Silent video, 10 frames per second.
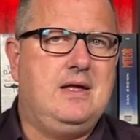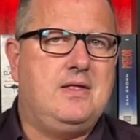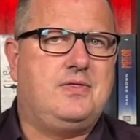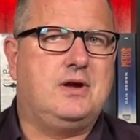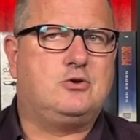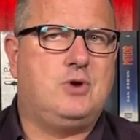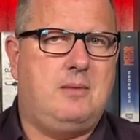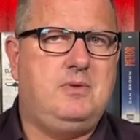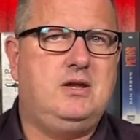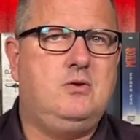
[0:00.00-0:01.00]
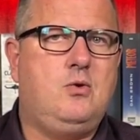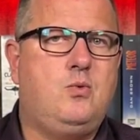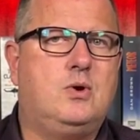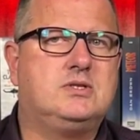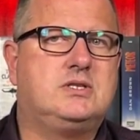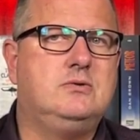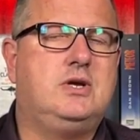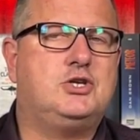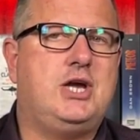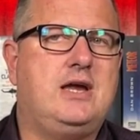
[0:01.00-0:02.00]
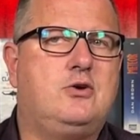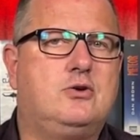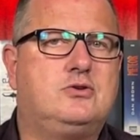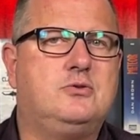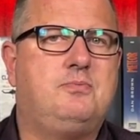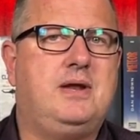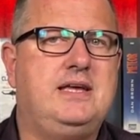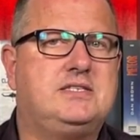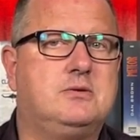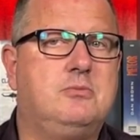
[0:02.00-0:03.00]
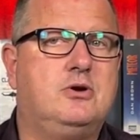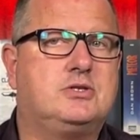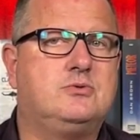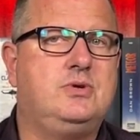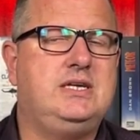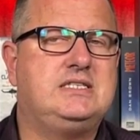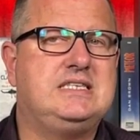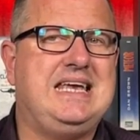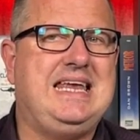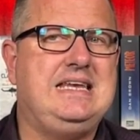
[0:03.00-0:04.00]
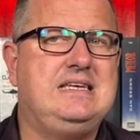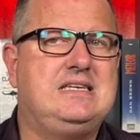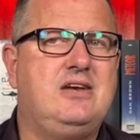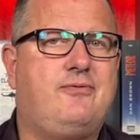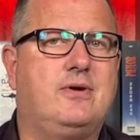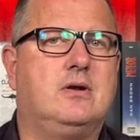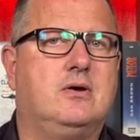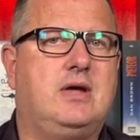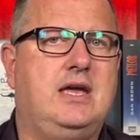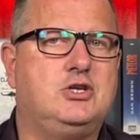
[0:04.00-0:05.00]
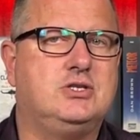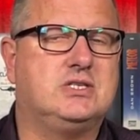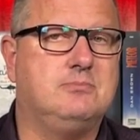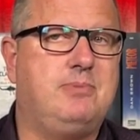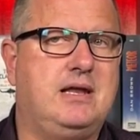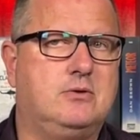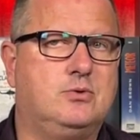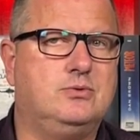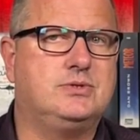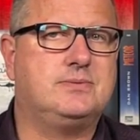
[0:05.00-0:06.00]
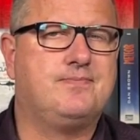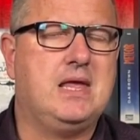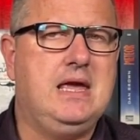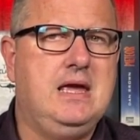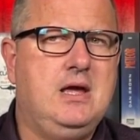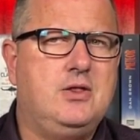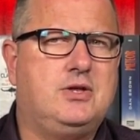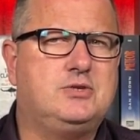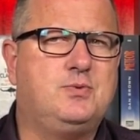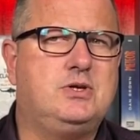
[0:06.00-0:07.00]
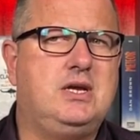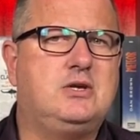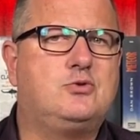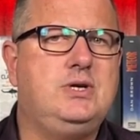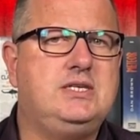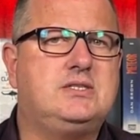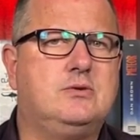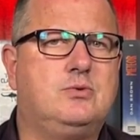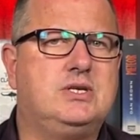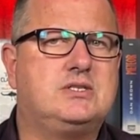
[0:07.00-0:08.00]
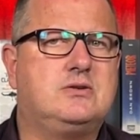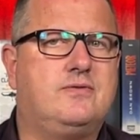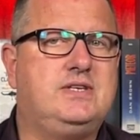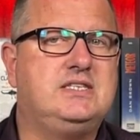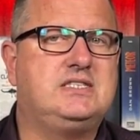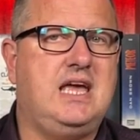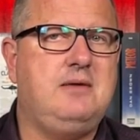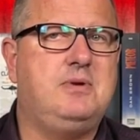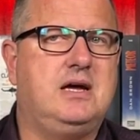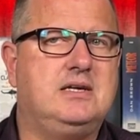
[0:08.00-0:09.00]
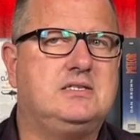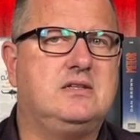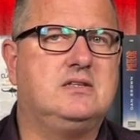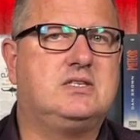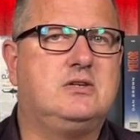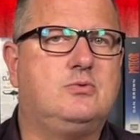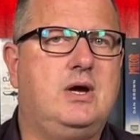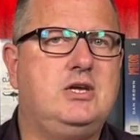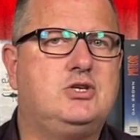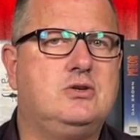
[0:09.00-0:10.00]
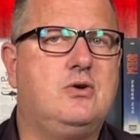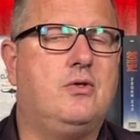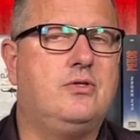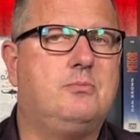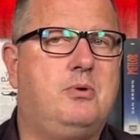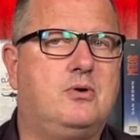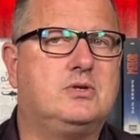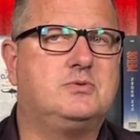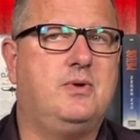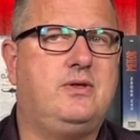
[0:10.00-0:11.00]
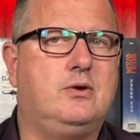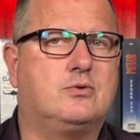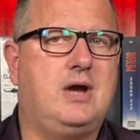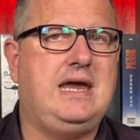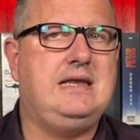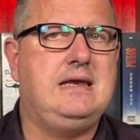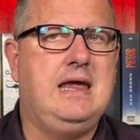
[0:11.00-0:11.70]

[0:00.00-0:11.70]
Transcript: The Kremlin wants Lukashenko to place the mercenaries in different locations in Belarus. This would increase the risk of destabilizing the situation on the borders with Ukraine